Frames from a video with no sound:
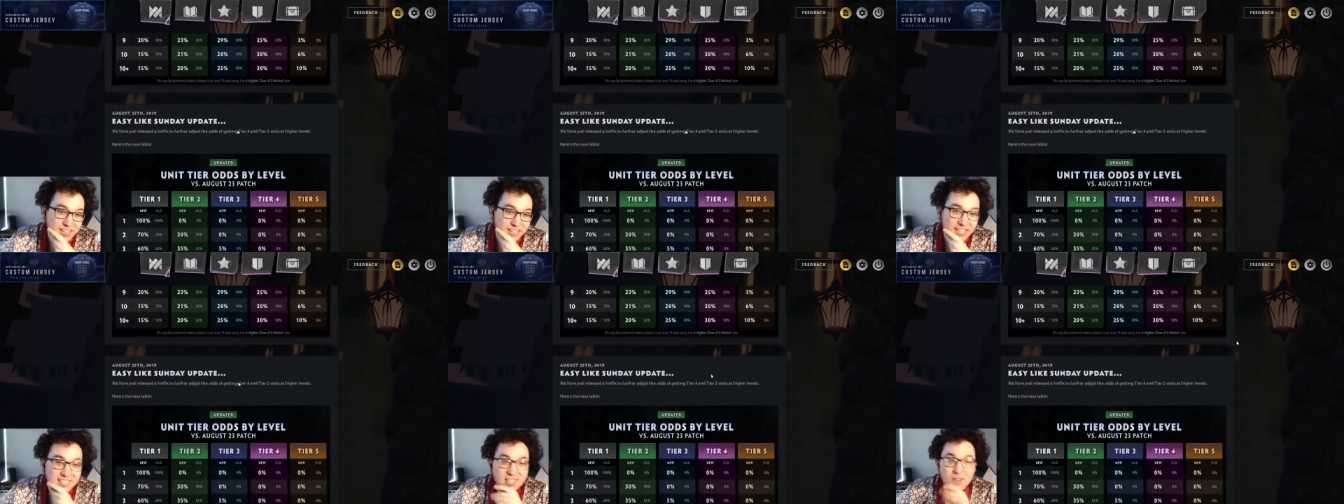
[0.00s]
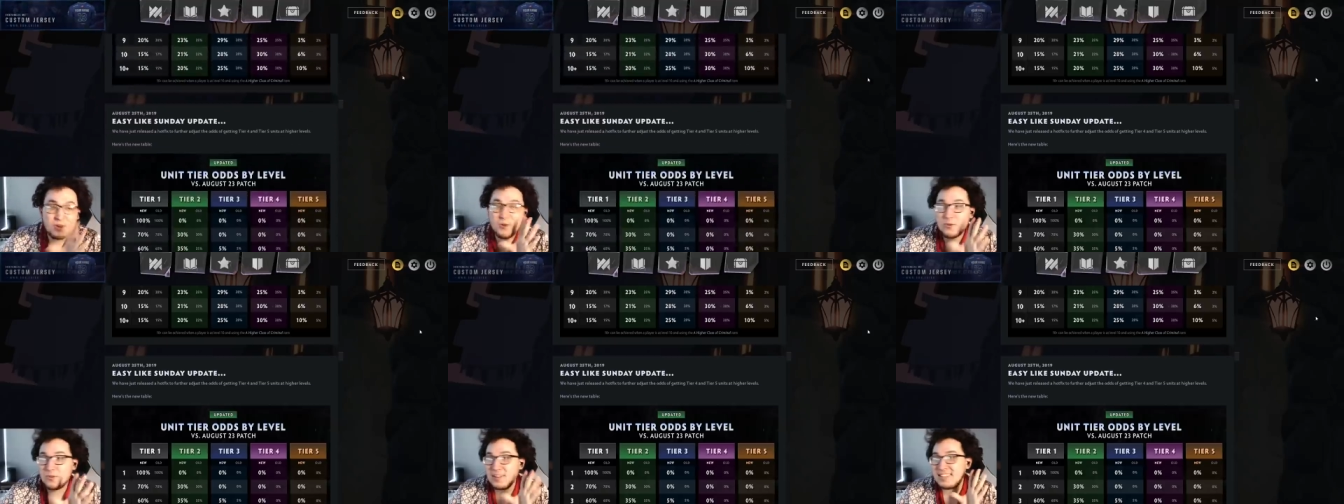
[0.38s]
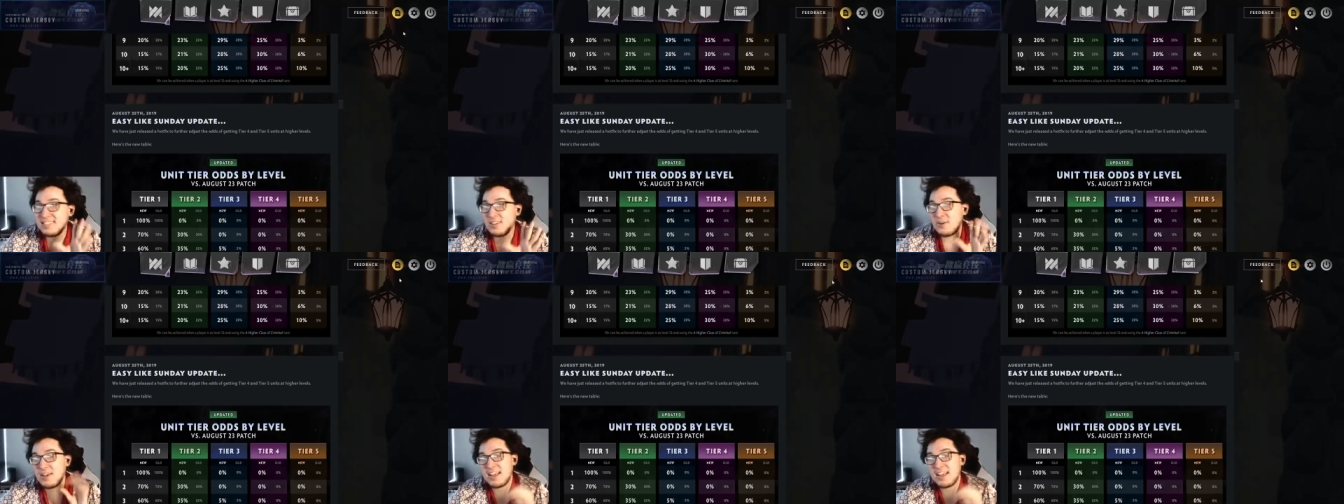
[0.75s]
Let's go
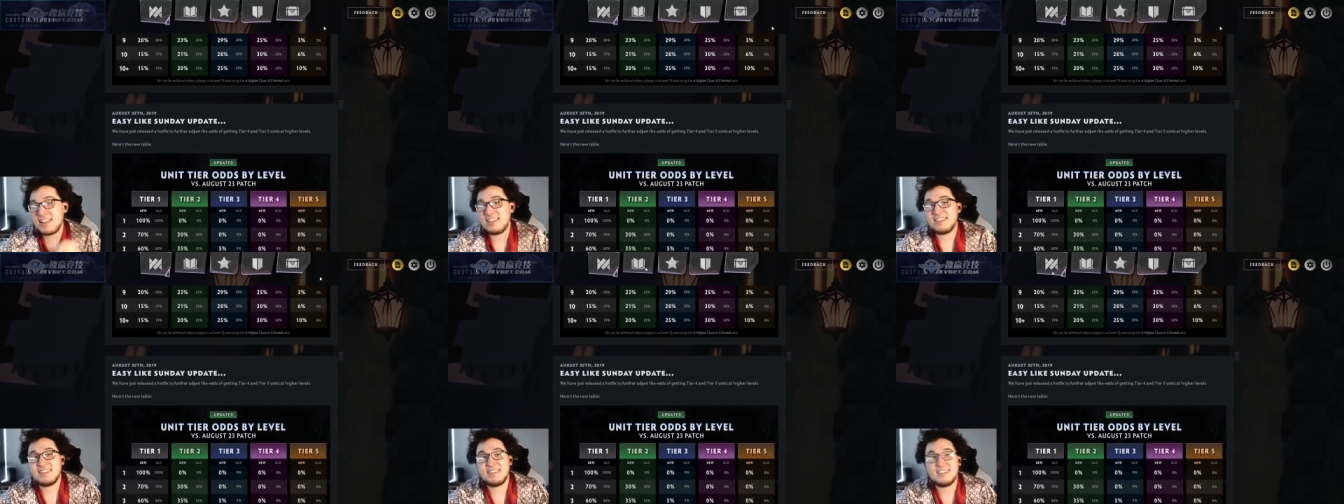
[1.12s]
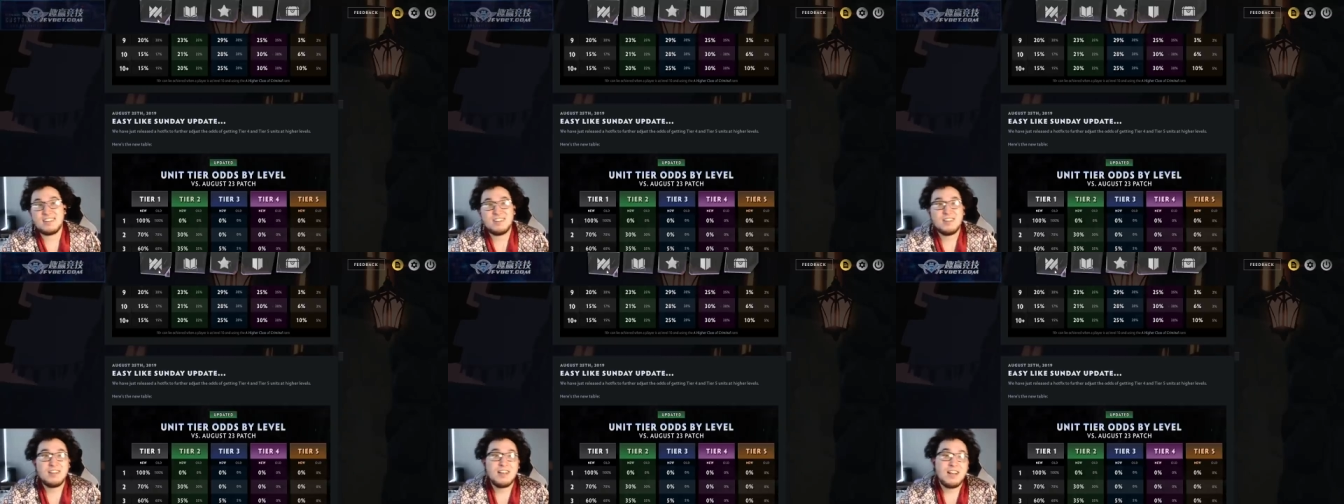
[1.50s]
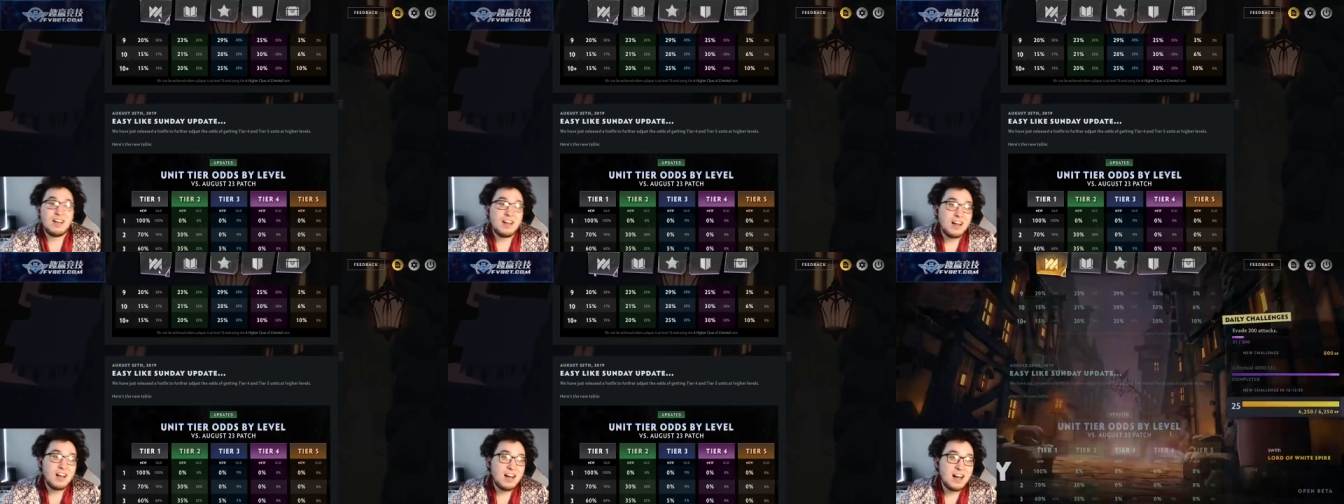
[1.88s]
ahead and
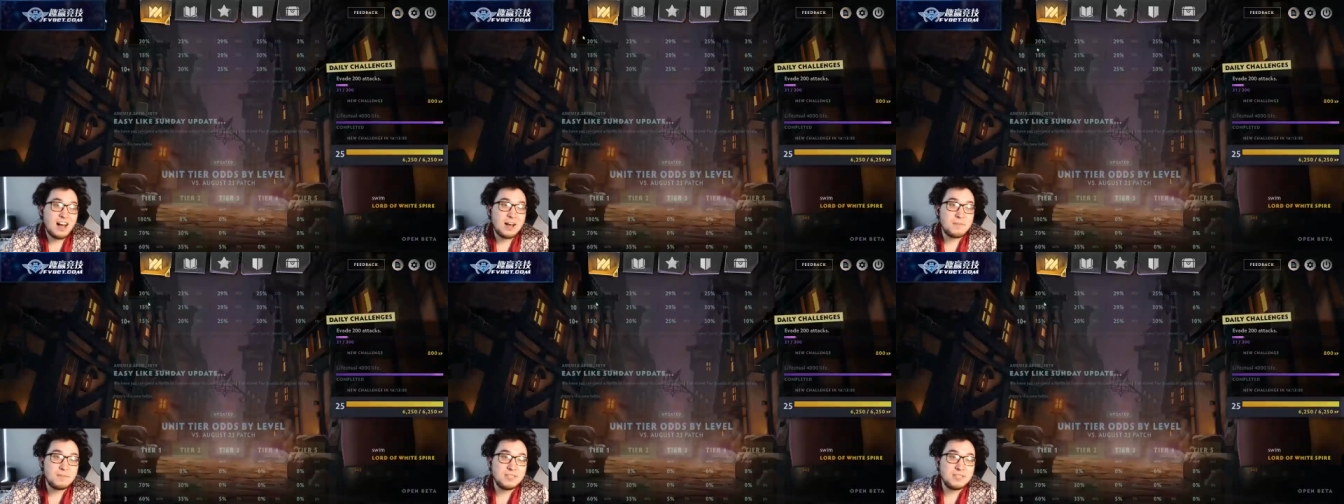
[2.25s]
hop